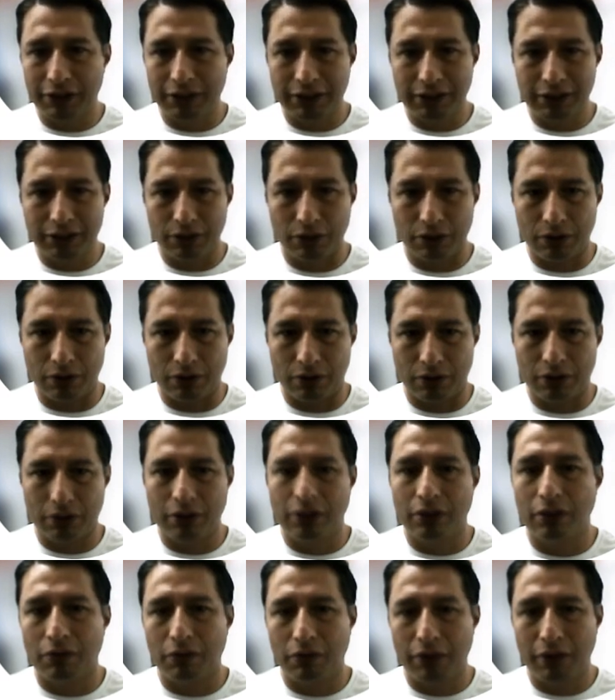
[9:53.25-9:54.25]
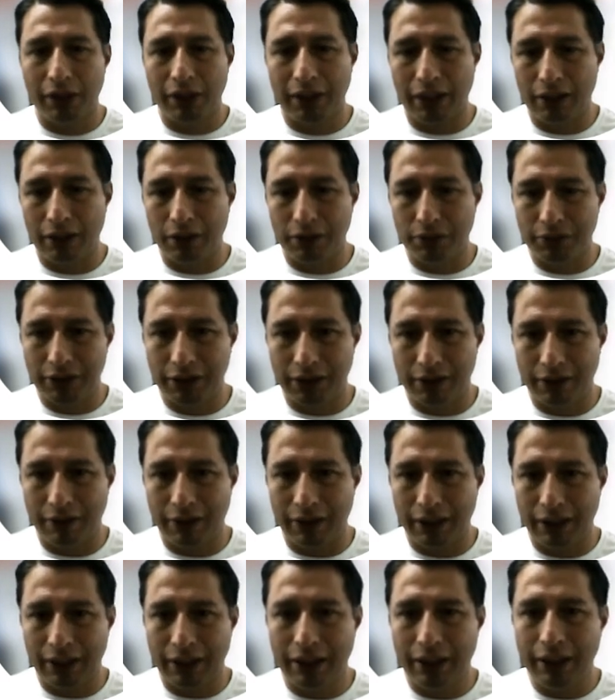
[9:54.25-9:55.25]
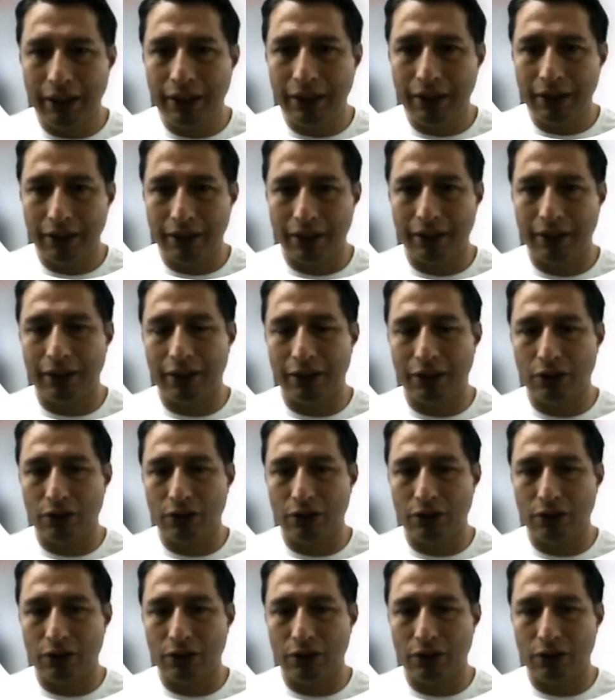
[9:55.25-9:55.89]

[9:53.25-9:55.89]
We can observe again the two tubes